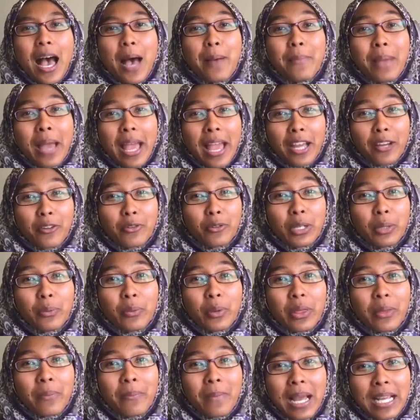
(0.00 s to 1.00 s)
I'm angry
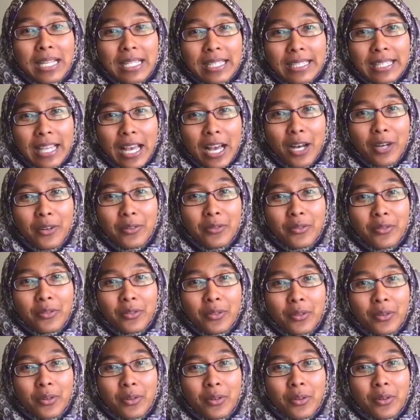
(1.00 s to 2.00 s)
with myself
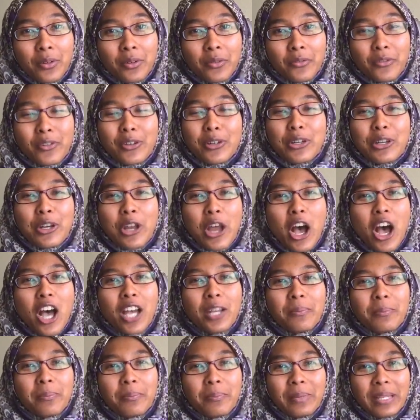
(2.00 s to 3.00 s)
for
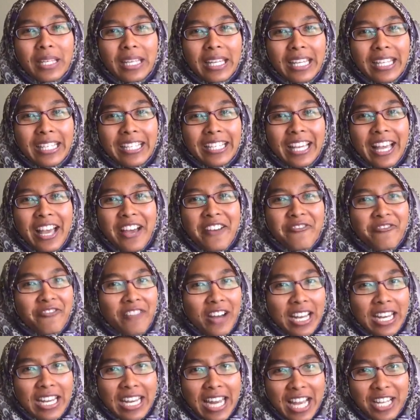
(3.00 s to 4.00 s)
not being
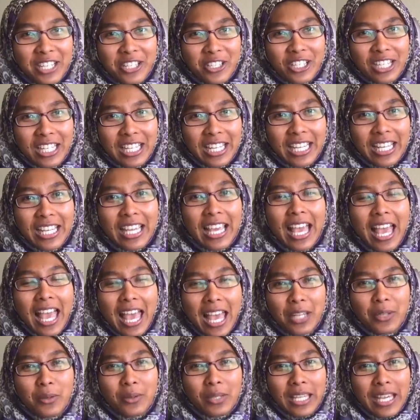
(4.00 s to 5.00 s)
financially
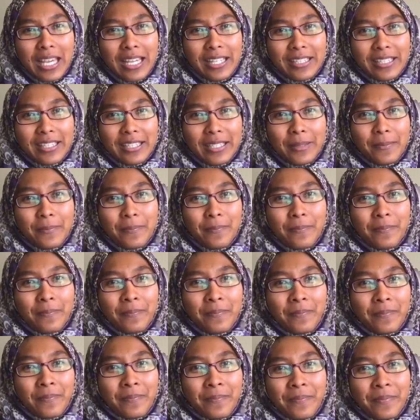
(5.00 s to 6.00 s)
educated.
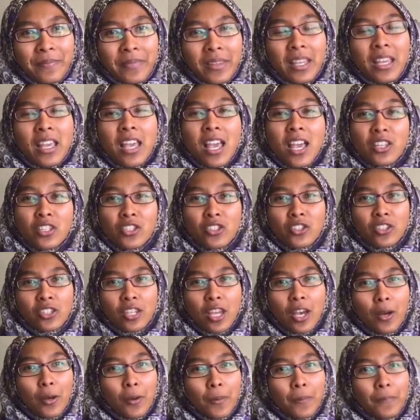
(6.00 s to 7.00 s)

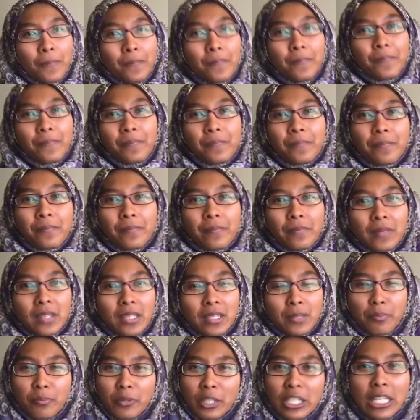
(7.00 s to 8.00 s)
So
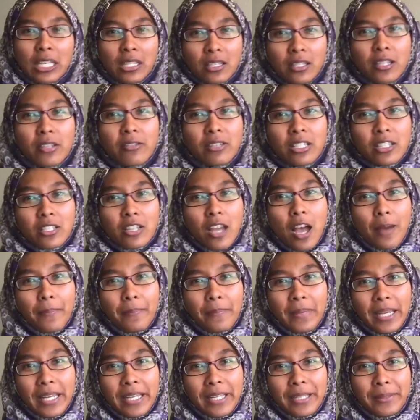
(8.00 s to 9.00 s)
it's a pretty serious
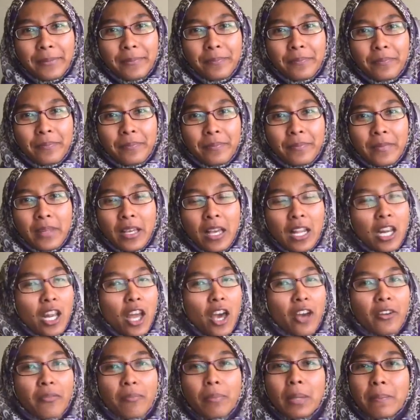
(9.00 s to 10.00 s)
topic. A
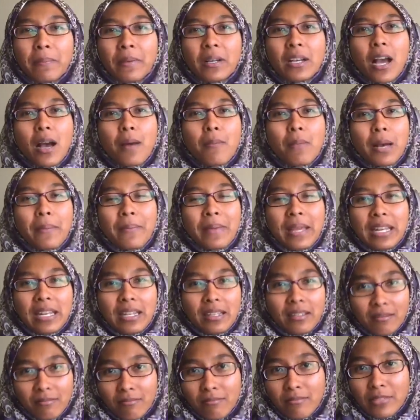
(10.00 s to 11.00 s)
lot of people come up
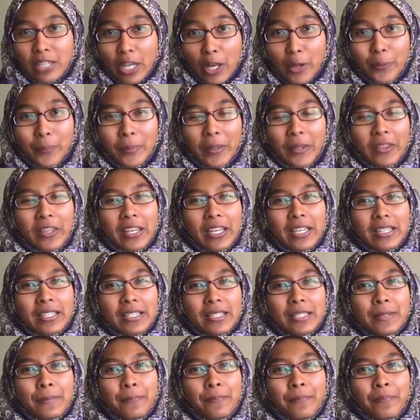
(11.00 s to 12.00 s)
and tell me
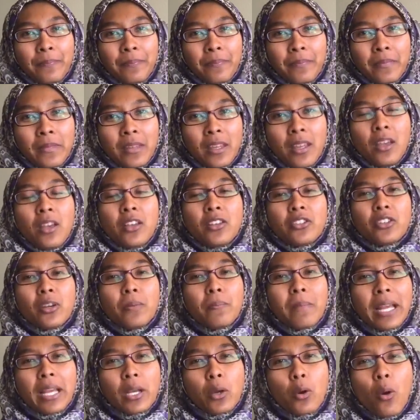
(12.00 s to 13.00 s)
this.
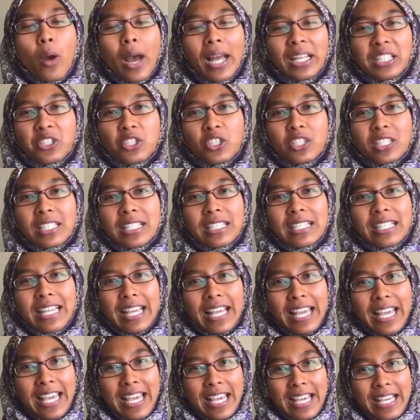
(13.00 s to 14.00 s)
So my question
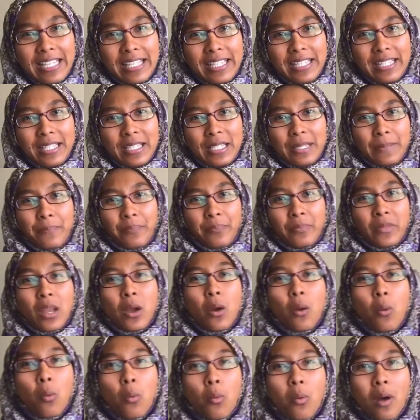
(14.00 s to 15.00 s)
is,
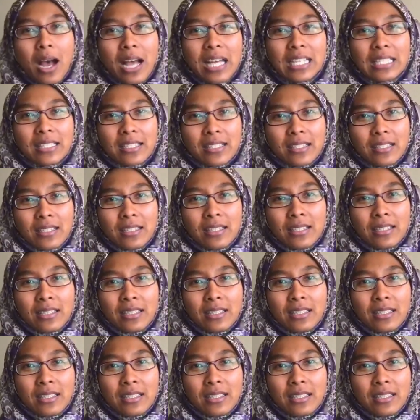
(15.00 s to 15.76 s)
what